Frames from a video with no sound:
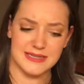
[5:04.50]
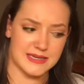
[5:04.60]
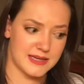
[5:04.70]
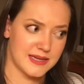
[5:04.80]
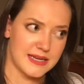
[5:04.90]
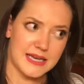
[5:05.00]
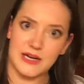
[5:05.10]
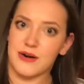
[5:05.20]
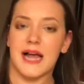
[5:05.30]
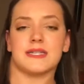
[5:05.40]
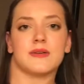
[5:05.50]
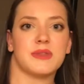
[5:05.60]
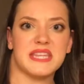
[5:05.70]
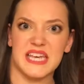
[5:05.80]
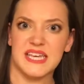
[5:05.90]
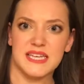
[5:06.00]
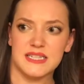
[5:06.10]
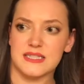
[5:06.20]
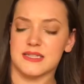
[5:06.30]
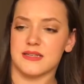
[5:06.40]
and interacting with
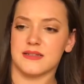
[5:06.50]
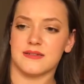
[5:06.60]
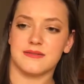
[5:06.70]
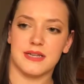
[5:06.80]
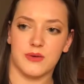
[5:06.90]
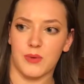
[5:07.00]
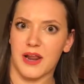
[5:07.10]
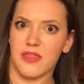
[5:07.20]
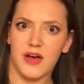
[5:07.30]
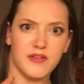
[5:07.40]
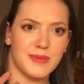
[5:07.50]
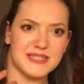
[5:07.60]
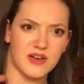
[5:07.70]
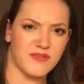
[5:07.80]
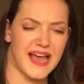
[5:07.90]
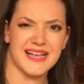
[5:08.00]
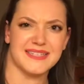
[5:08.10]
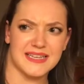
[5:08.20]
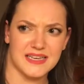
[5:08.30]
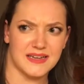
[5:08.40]
kids, and like what I thought of myself as
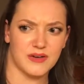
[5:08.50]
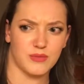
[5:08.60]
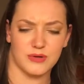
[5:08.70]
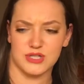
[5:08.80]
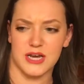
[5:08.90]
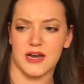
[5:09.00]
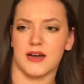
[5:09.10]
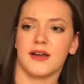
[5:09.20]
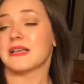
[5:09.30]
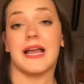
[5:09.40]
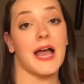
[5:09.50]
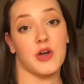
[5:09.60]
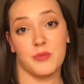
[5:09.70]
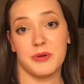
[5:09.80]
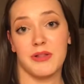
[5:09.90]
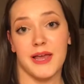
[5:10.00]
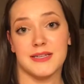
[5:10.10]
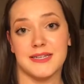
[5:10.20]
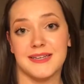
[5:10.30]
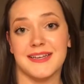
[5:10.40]
a kid in a wheelchair. I hope you
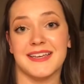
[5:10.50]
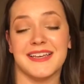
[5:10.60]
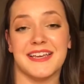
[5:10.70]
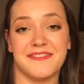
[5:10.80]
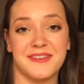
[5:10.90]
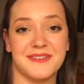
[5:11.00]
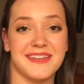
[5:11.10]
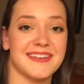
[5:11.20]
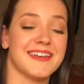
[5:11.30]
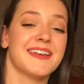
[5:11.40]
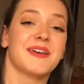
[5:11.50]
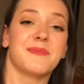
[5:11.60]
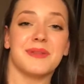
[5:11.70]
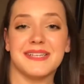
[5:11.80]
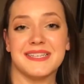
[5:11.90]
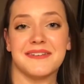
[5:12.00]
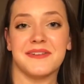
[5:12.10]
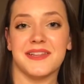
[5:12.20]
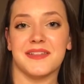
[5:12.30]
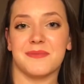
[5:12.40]
liked it. If you did, please give
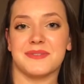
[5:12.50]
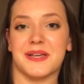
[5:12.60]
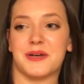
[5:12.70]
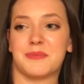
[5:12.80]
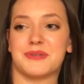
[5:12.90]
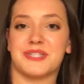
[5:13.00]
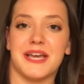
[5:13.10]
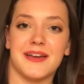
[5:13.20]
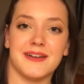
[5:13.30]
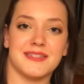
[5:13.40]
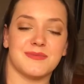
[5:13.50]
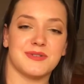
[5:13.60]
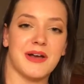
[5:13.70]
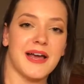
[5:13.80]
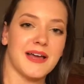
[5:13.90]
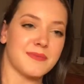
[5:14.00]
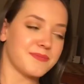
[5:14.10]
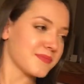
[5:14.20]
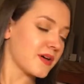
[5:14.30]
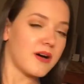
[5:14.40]
it a thumbs up, share, subscribe,
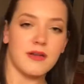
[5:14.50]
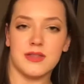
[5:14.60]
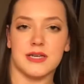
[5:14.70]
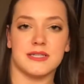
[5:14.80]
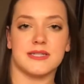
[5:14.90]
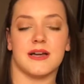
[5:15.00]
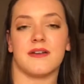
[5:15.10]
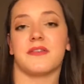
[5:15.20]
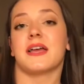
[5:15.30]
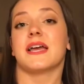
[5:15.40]
all the good stuff.